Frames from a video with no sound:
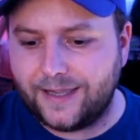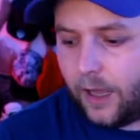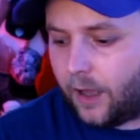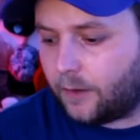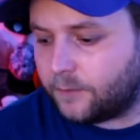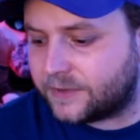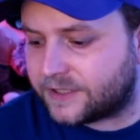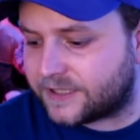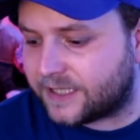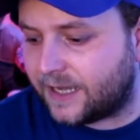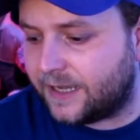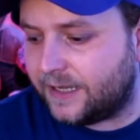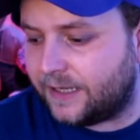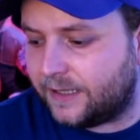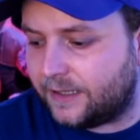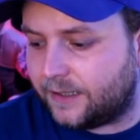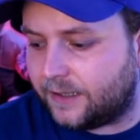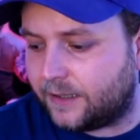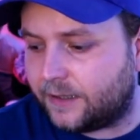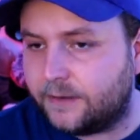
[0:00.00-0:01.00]
I would
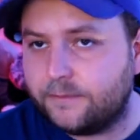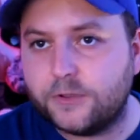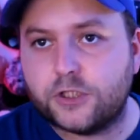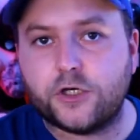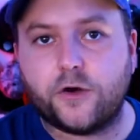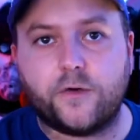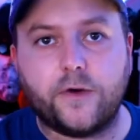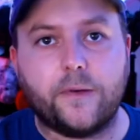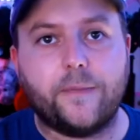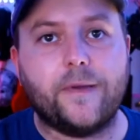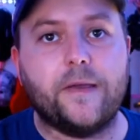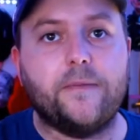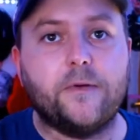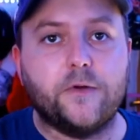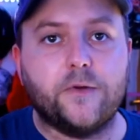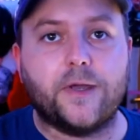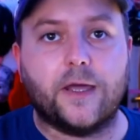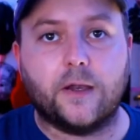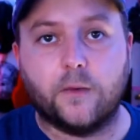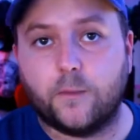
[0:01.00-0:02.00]
say the majority of people who
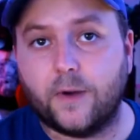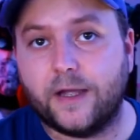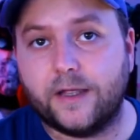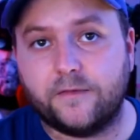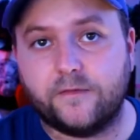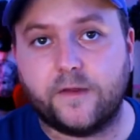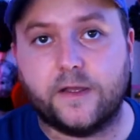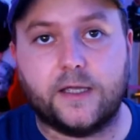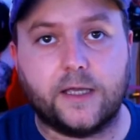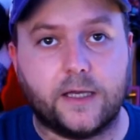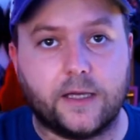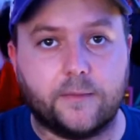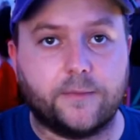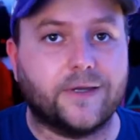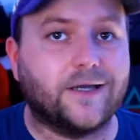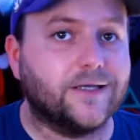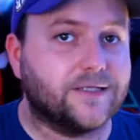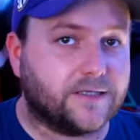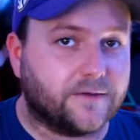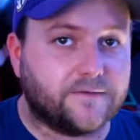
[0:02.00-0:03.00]
get the Wave, they get it
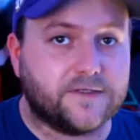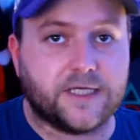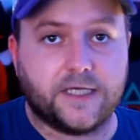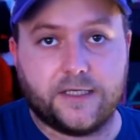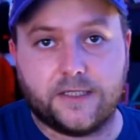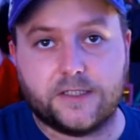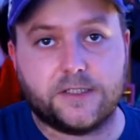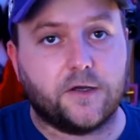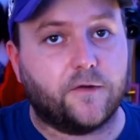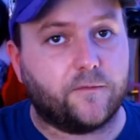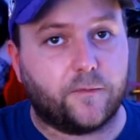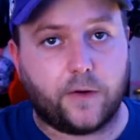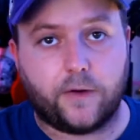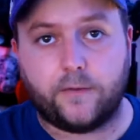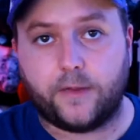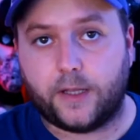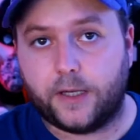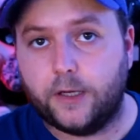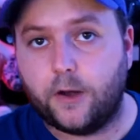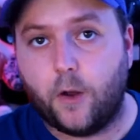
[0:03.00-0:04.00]
because they've seen the software and
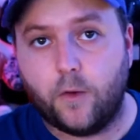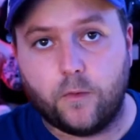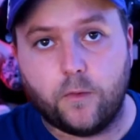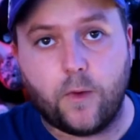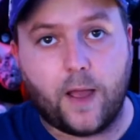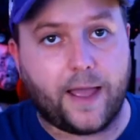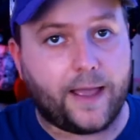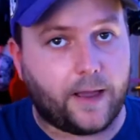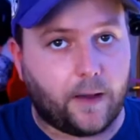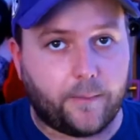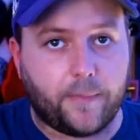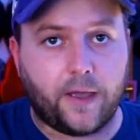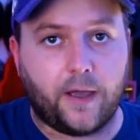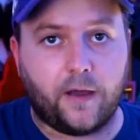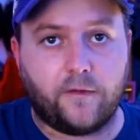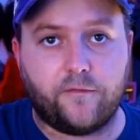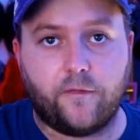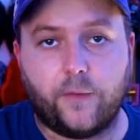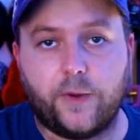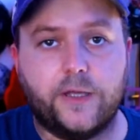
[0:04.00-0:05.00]
they know how
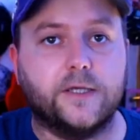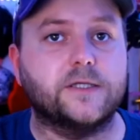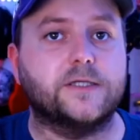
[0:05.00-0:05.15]
powerful it is.